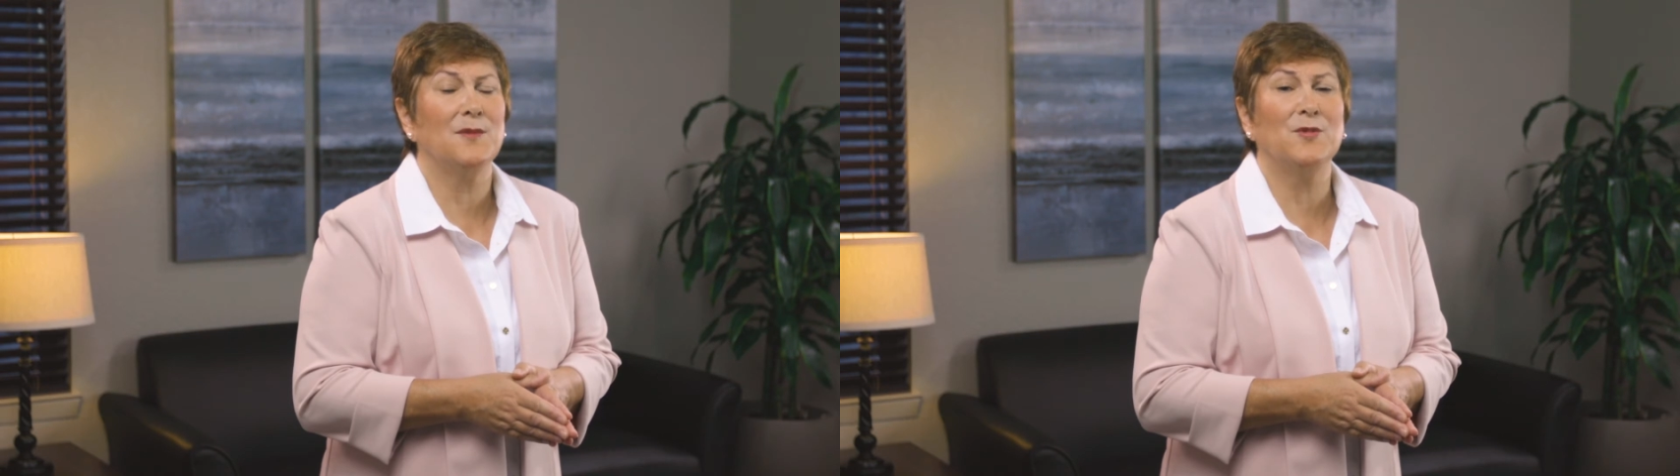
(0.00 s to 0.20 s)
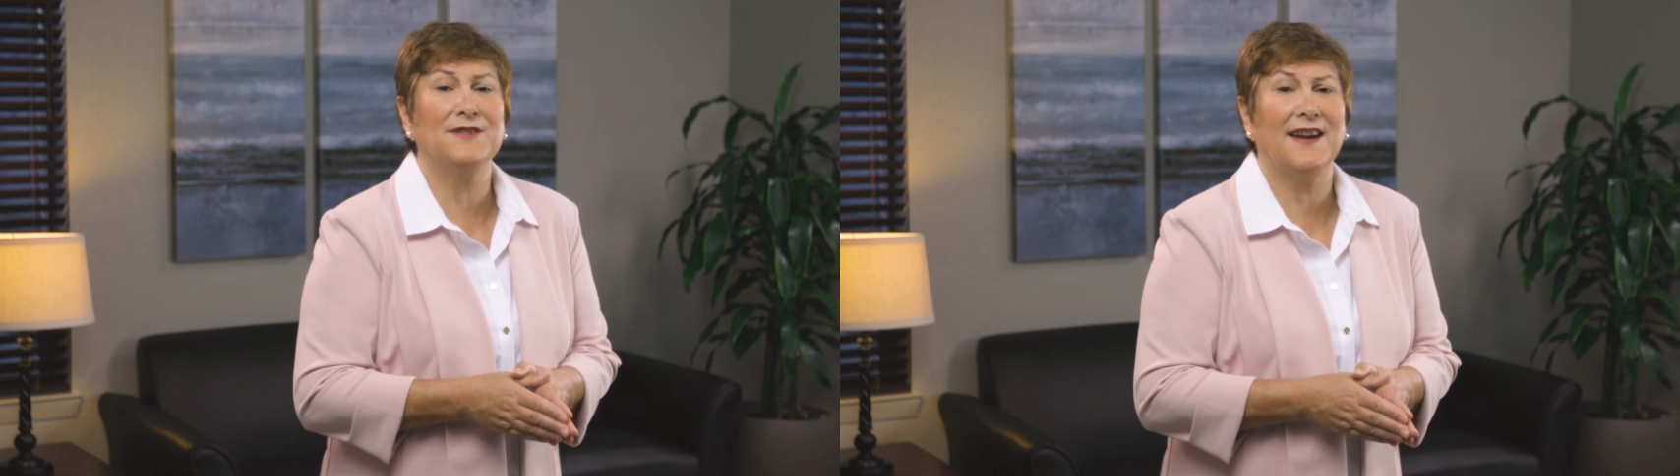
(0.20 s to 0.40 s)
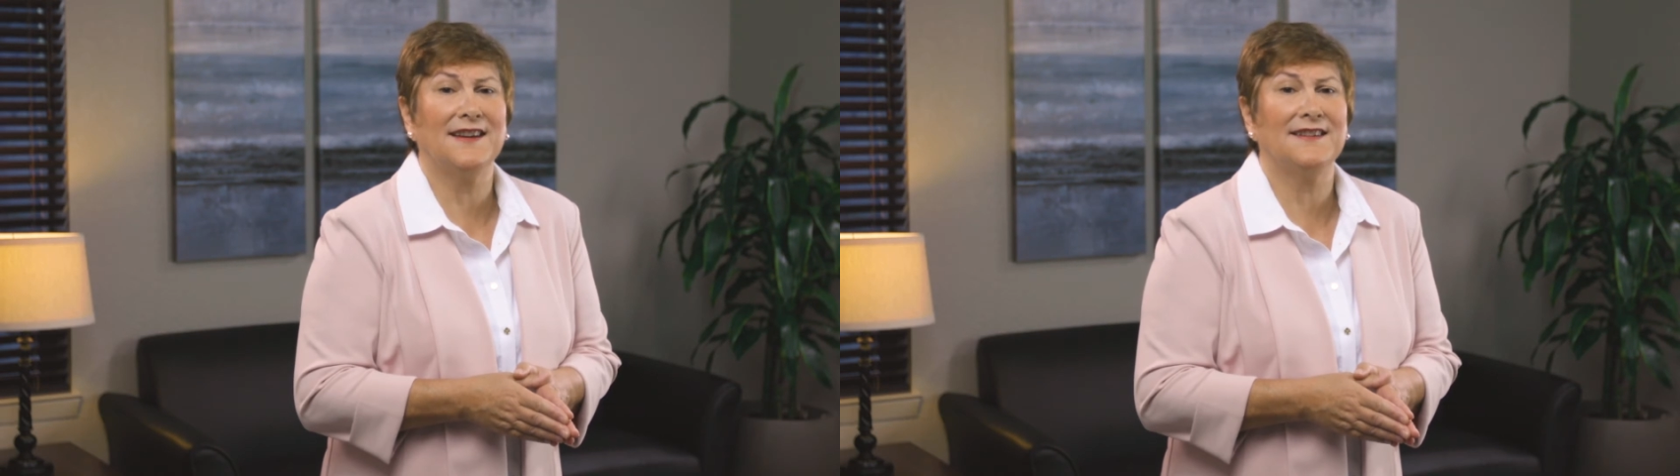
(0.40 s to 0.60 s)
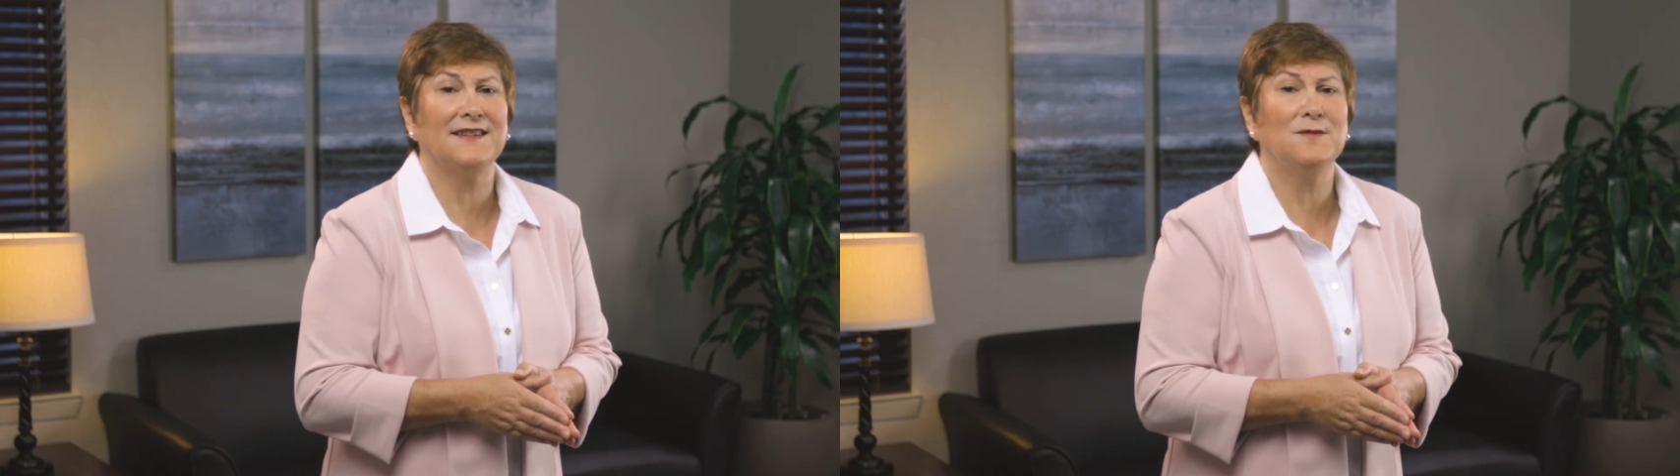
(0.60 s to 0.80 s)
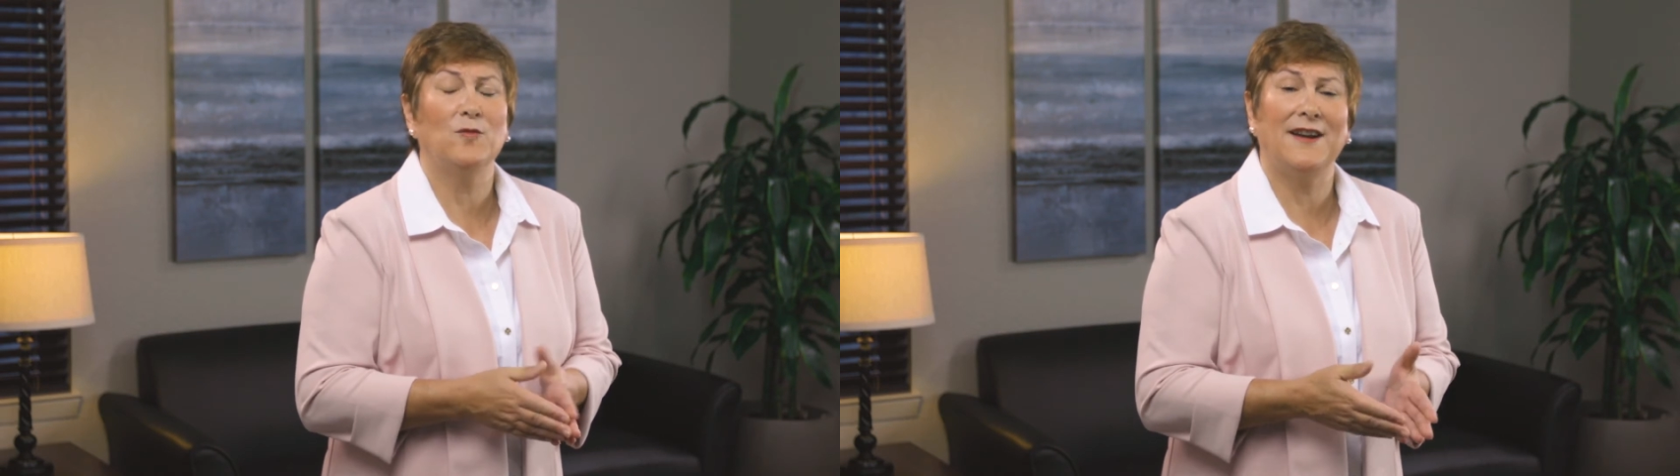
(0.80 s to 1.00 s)
and
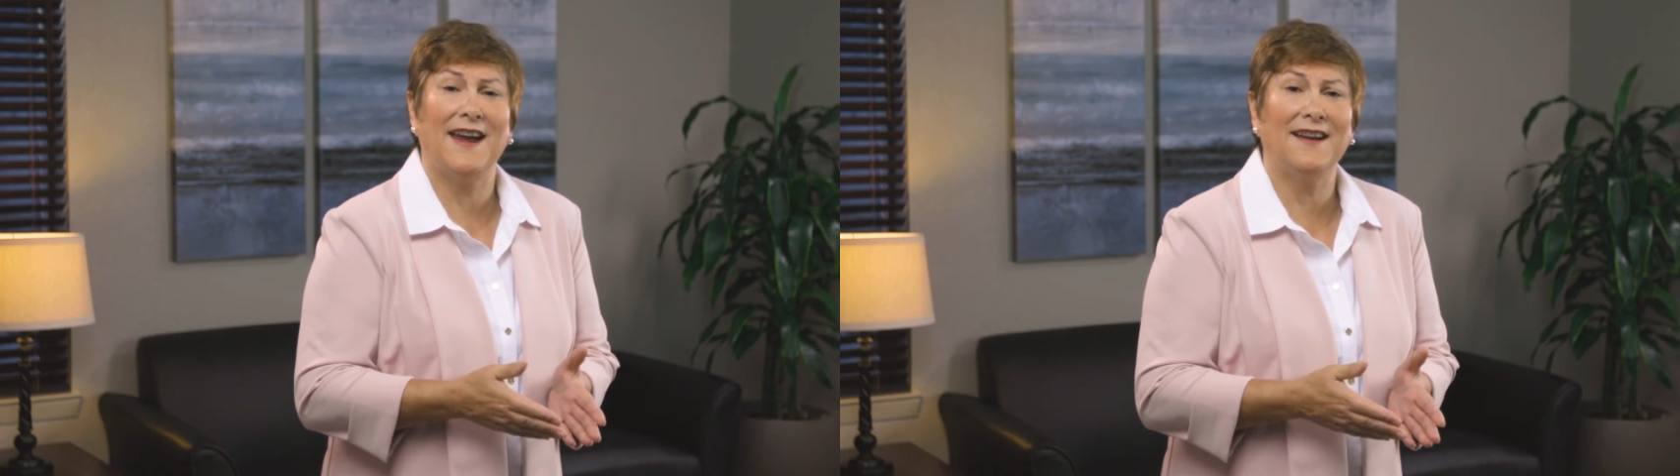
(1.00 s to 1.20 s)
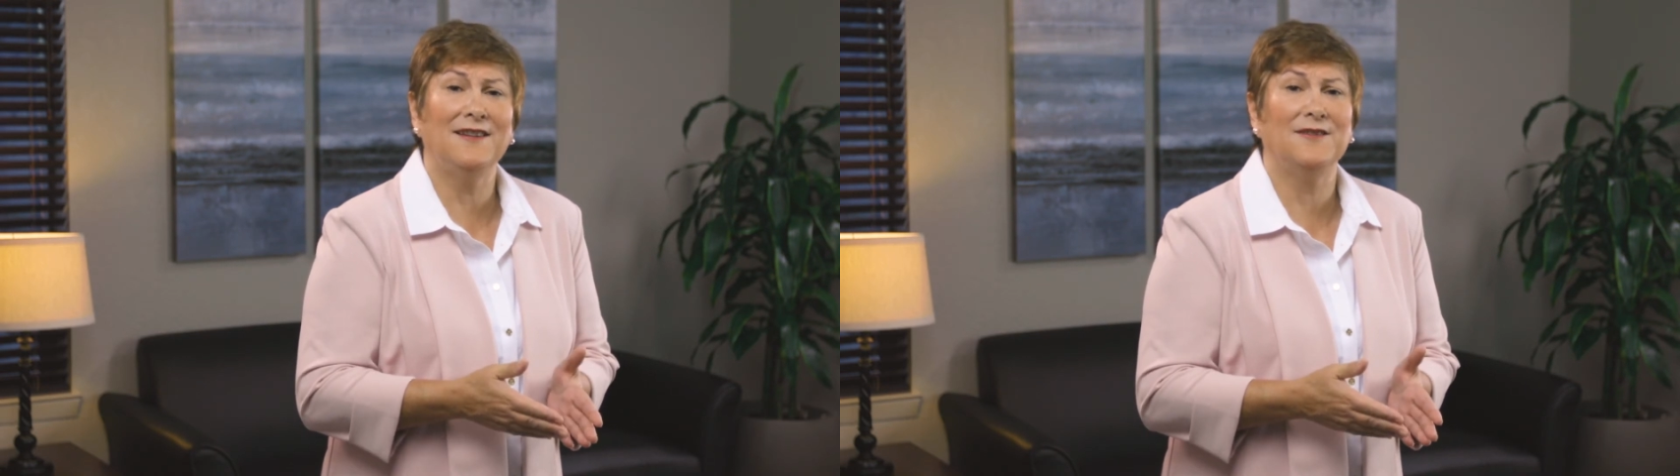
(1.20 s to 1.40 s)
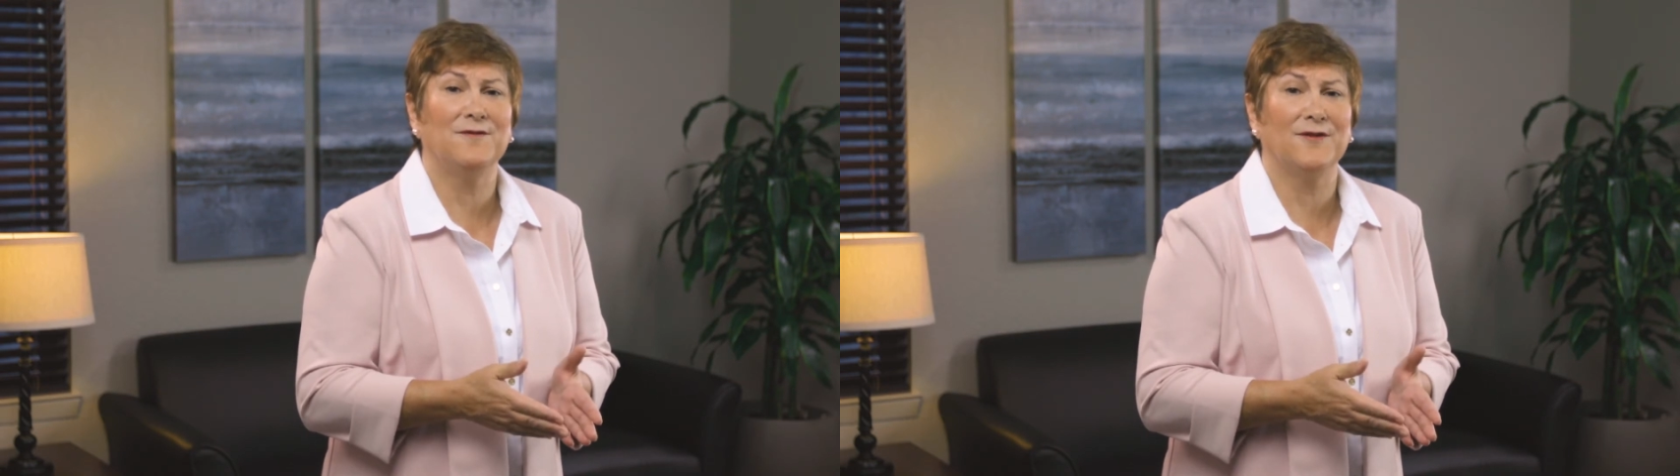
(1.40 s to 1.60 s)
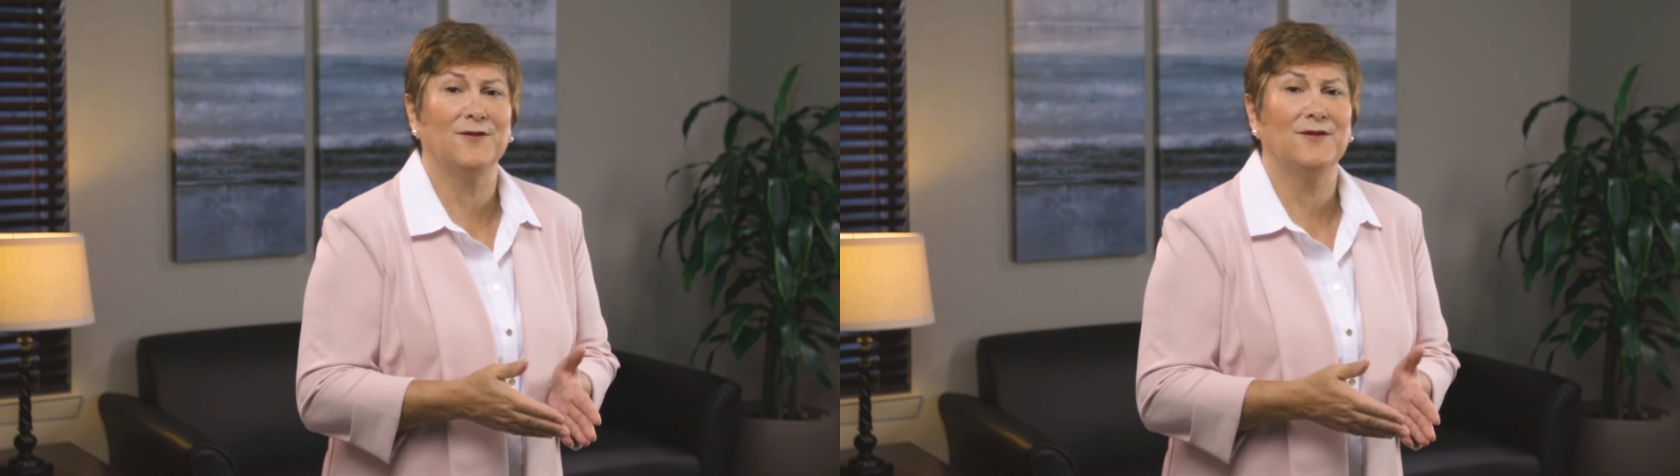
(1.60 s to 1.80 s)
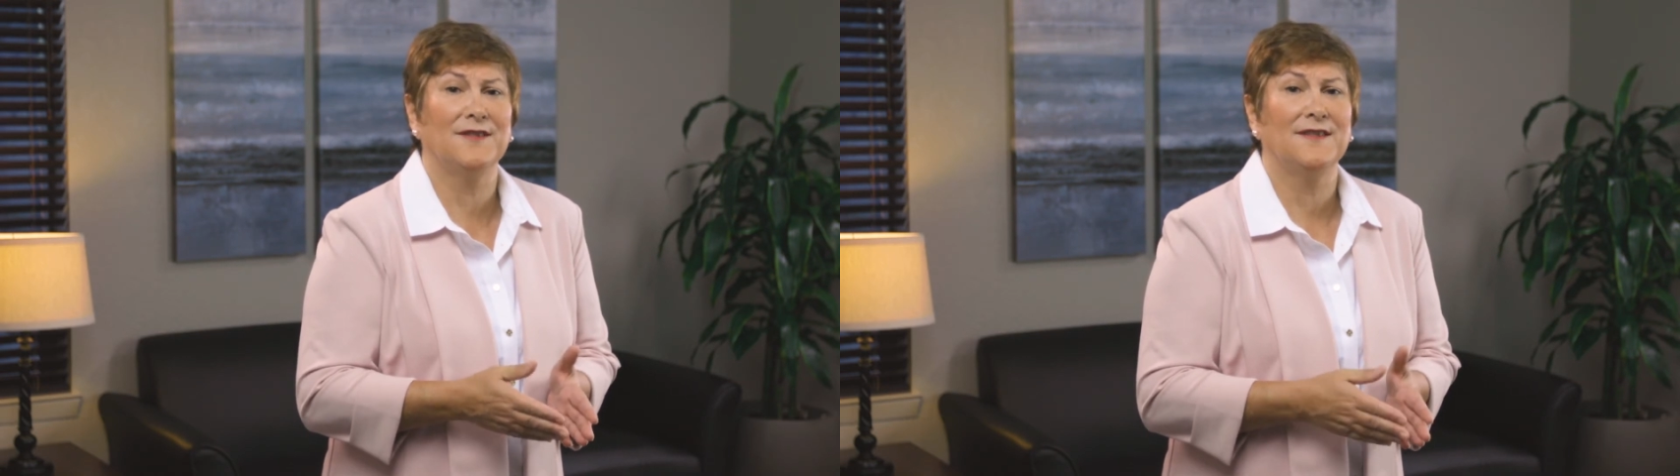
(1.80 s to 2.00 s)
protected when handling
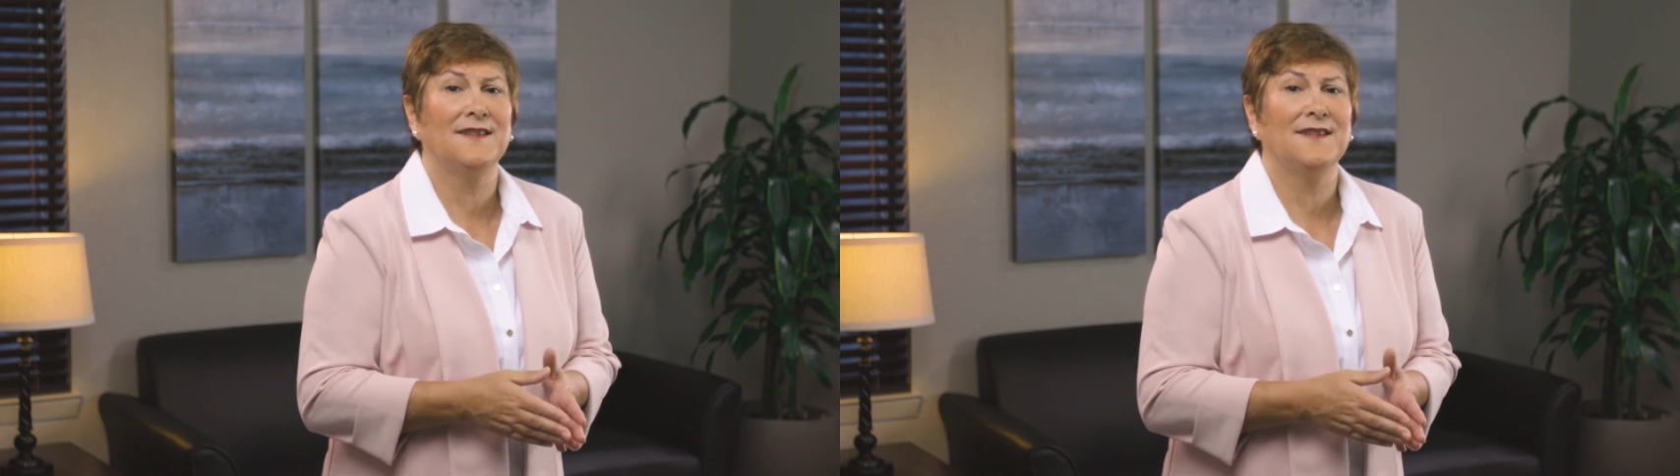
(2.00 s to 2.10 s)
food.